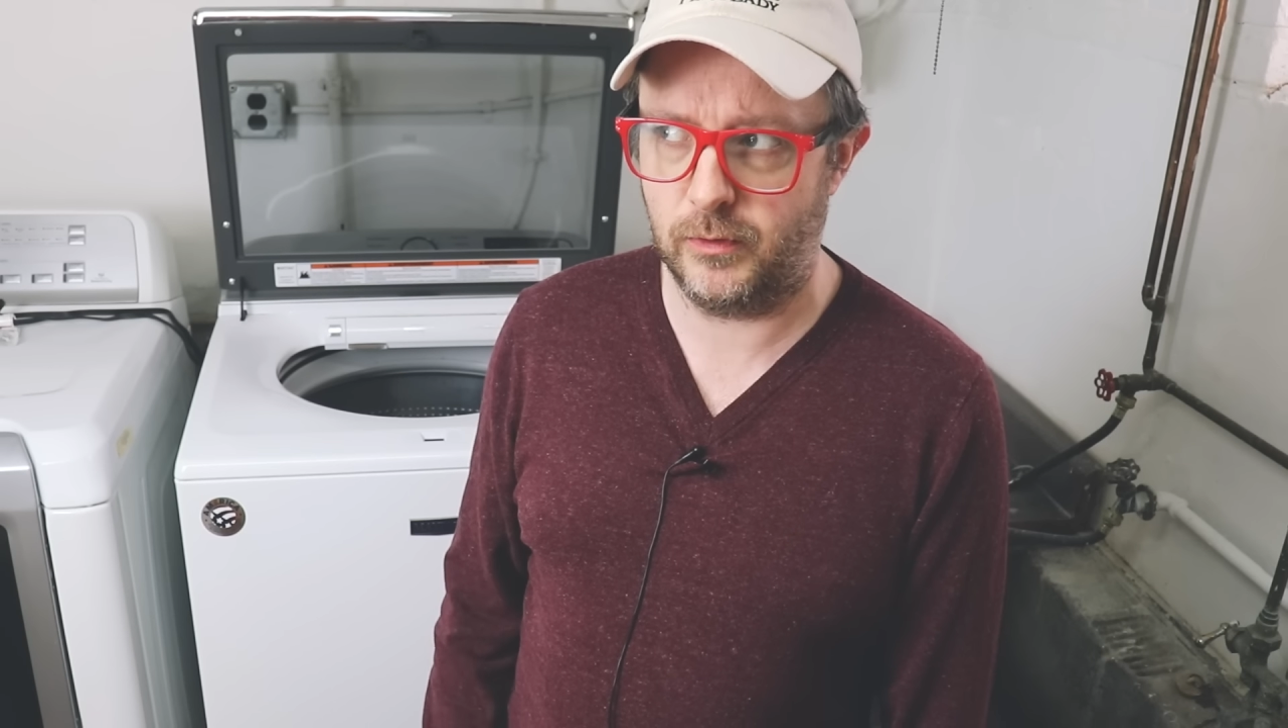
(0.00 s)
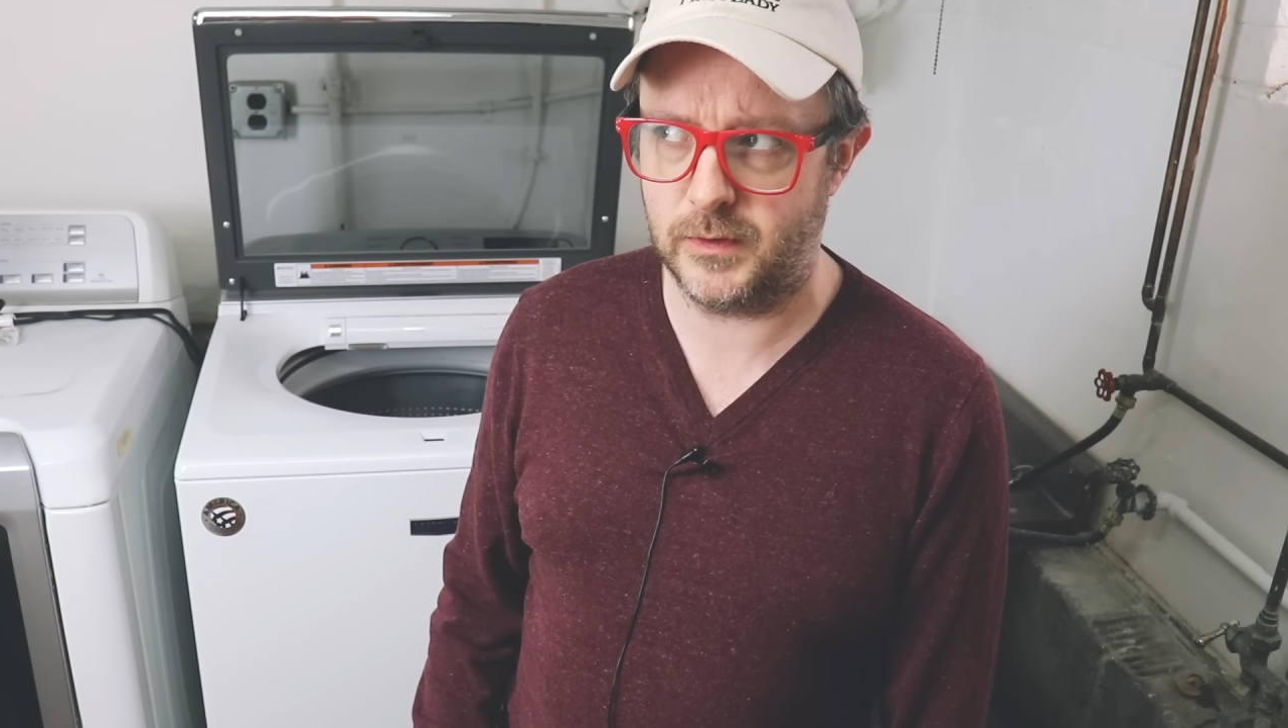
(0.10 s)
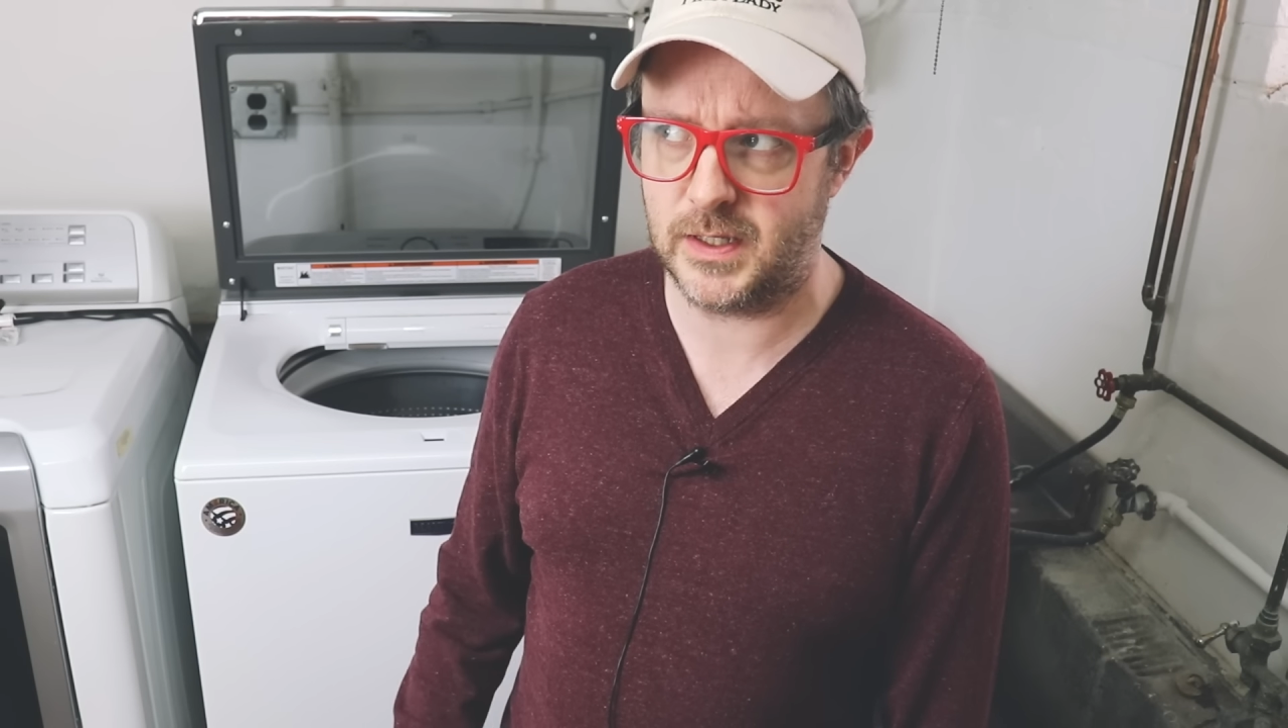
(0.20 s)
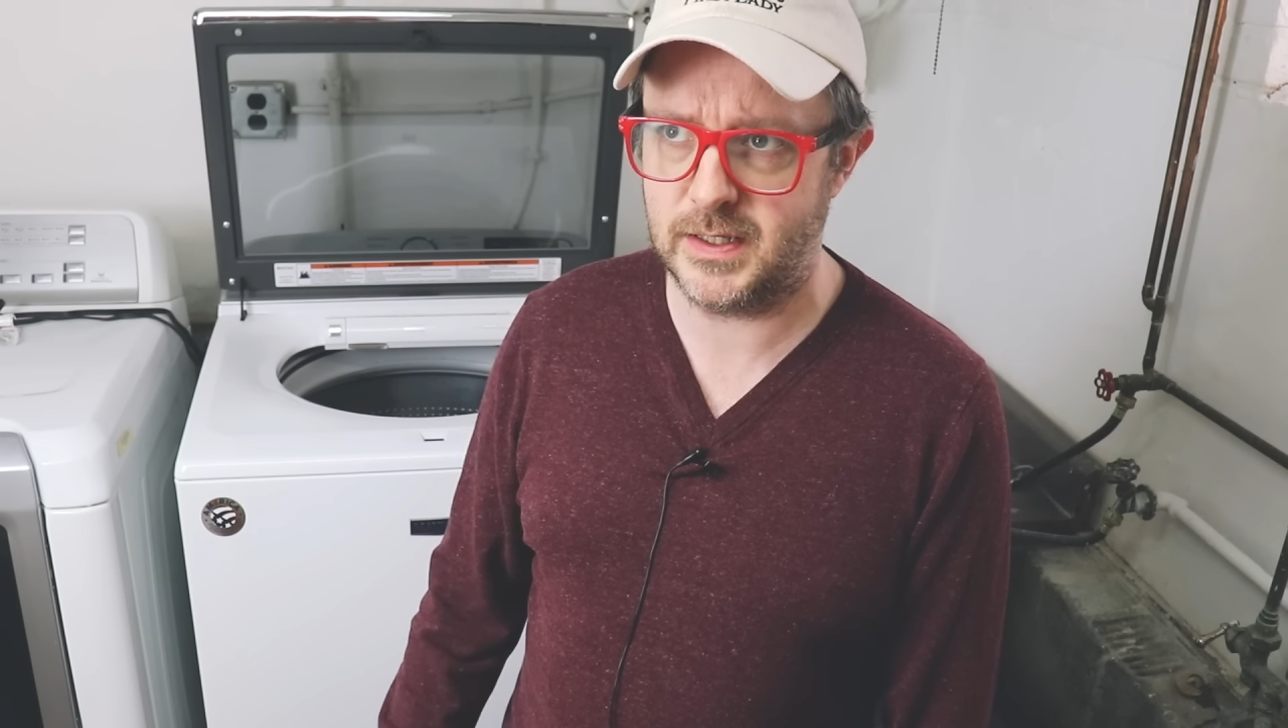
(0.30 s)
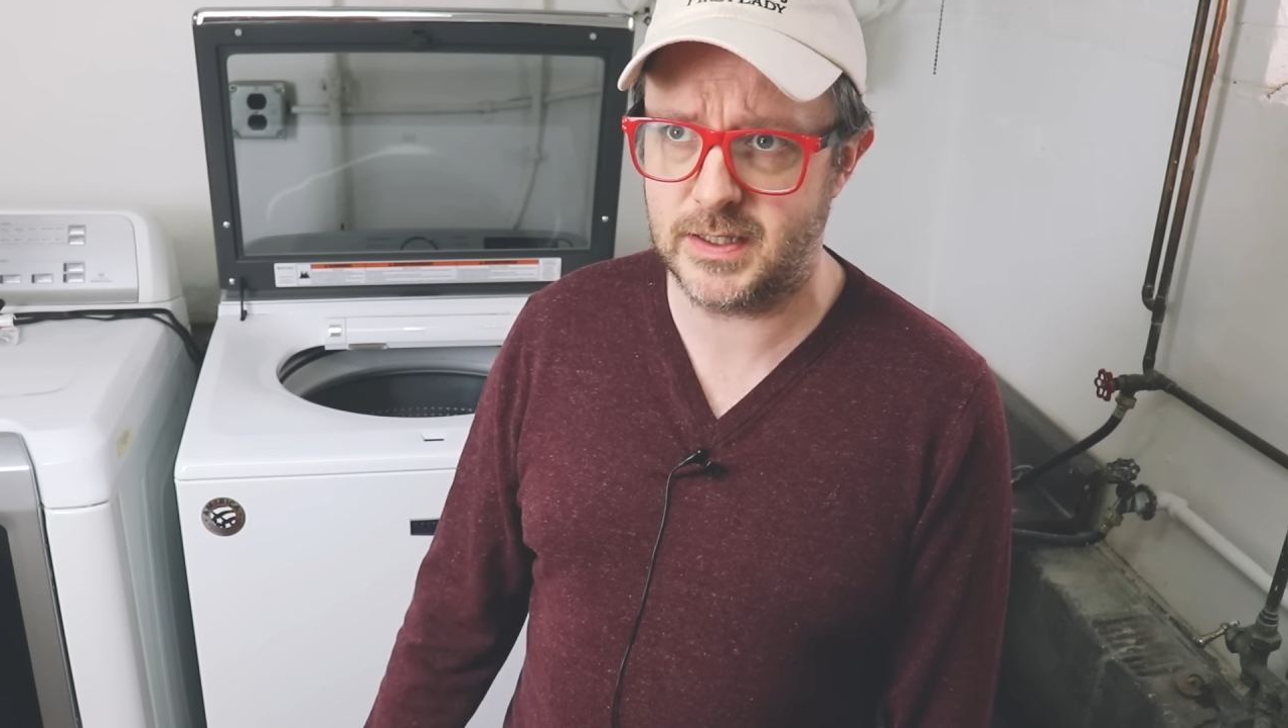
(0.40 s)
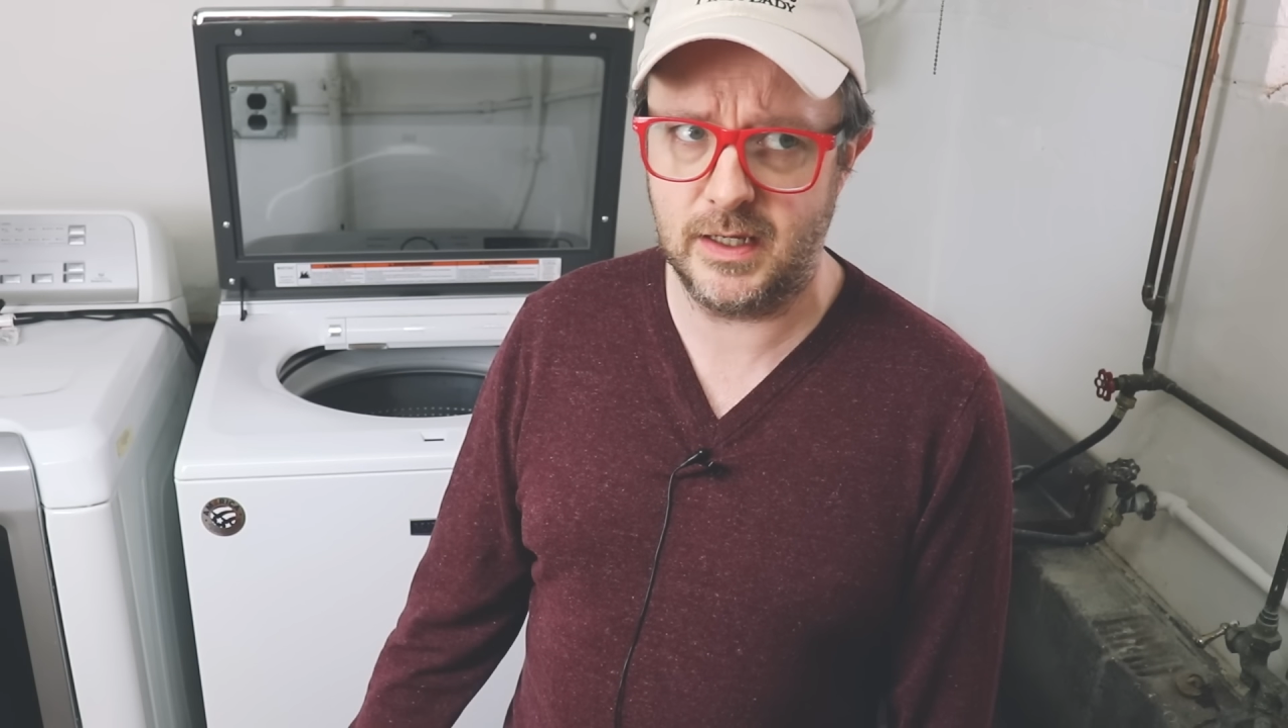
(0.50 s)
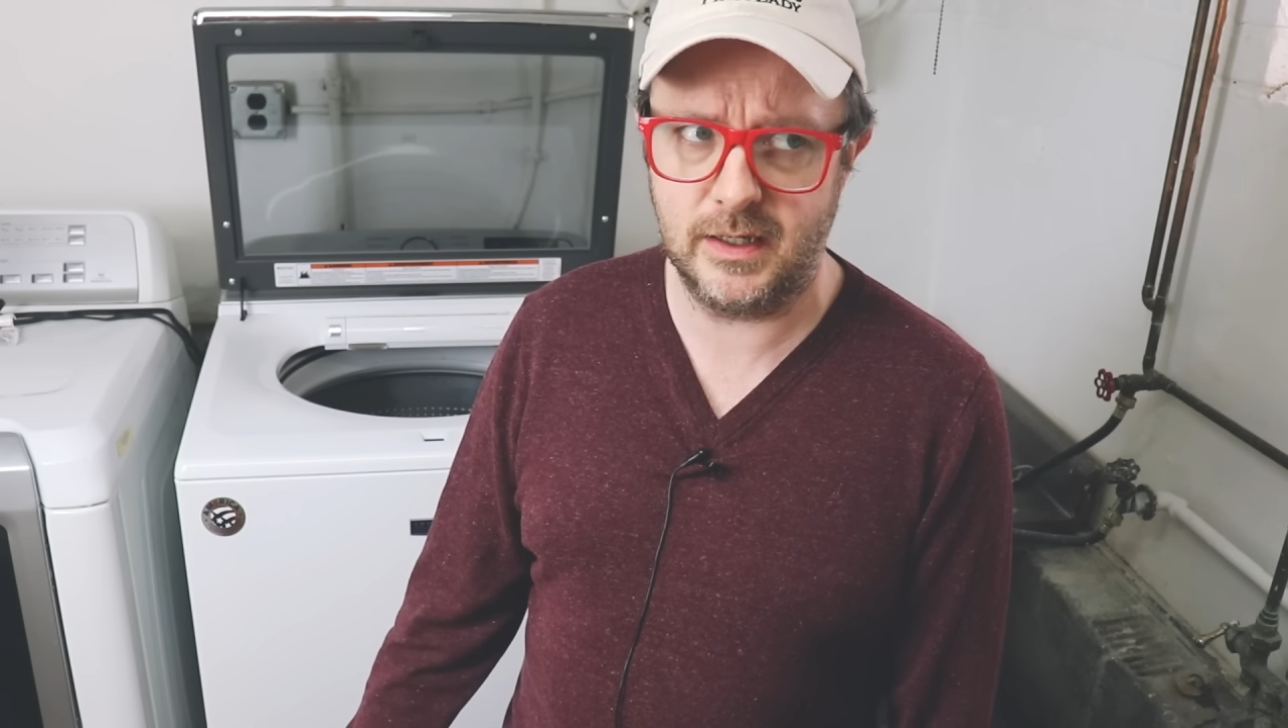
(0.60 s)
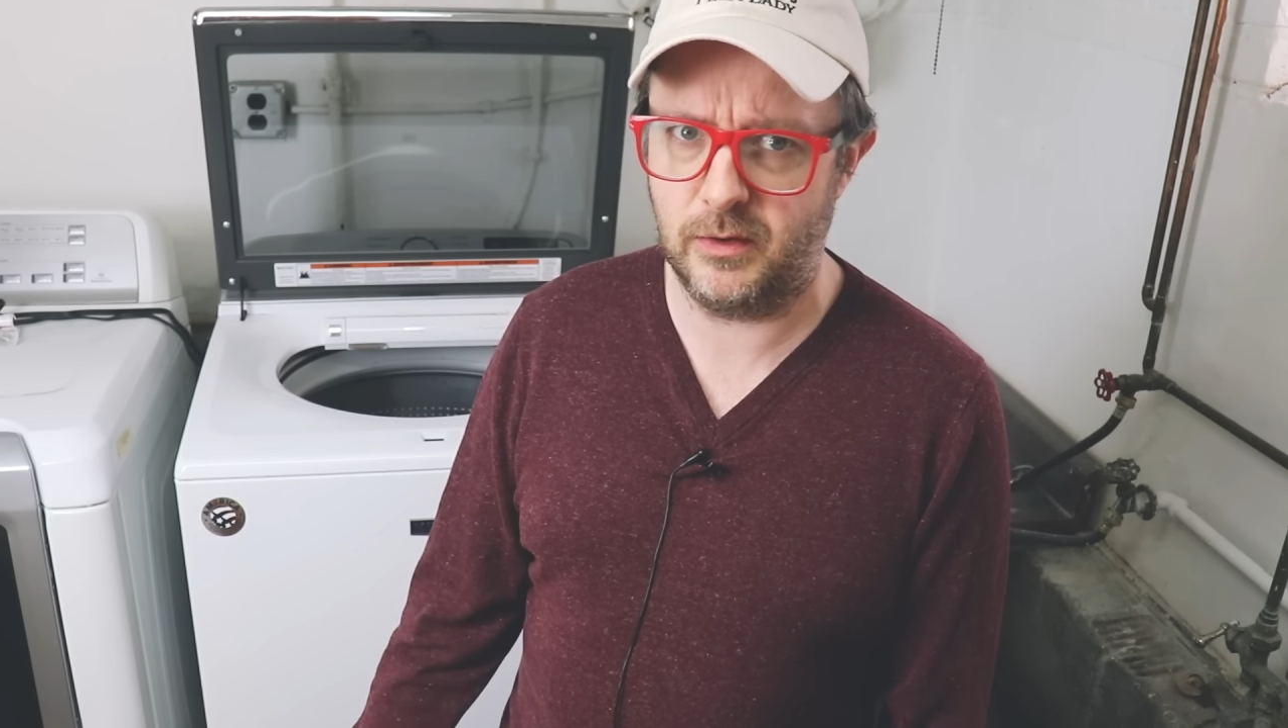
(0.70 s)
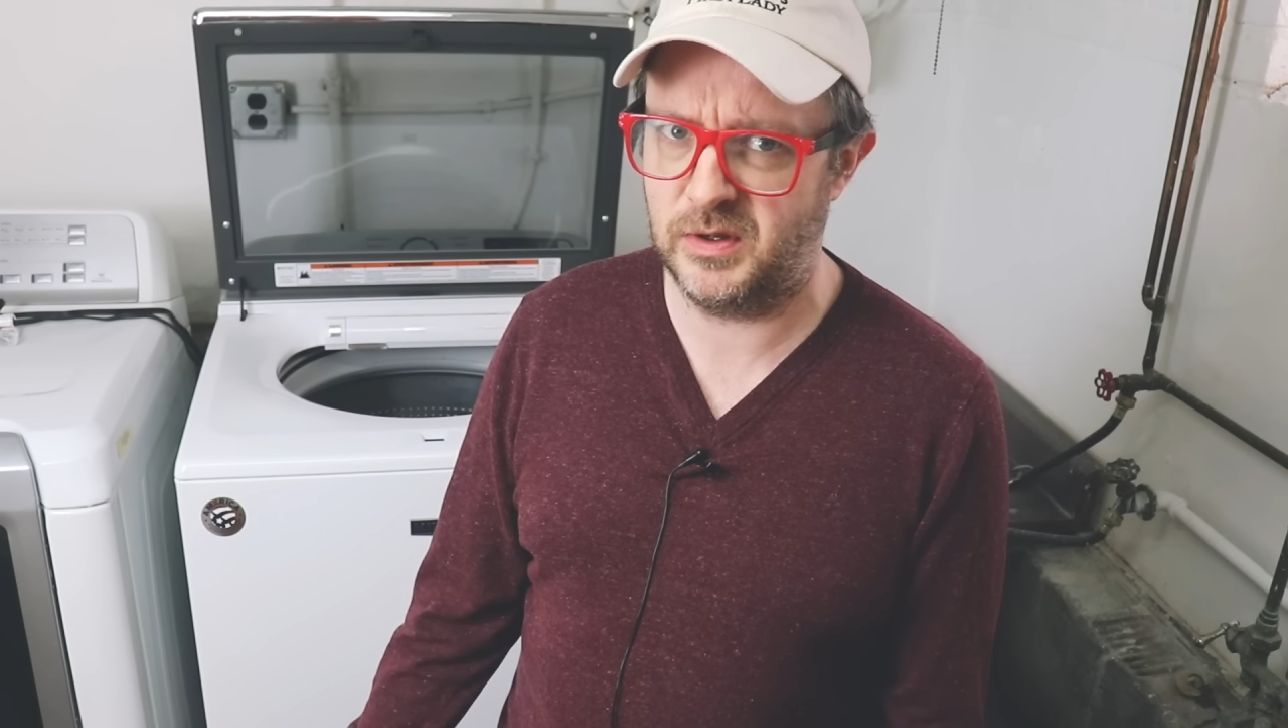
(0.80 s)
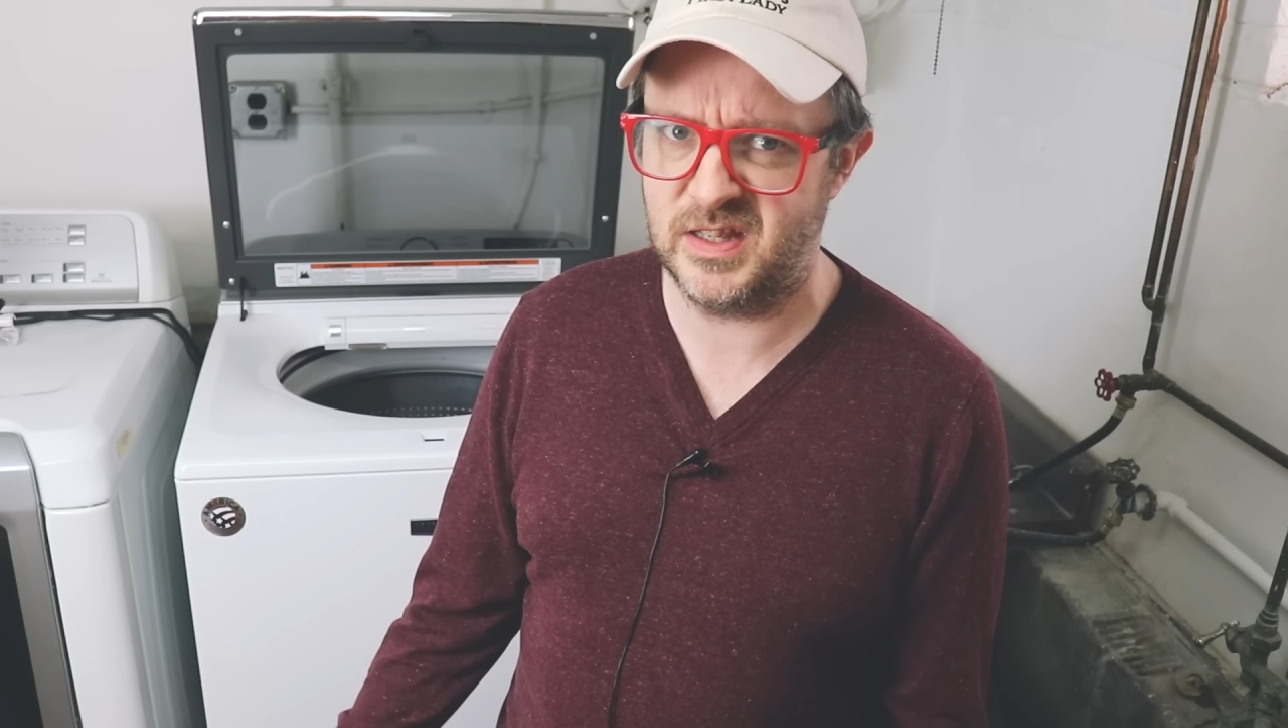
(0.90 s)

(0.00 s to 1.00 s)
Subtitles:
or as they say down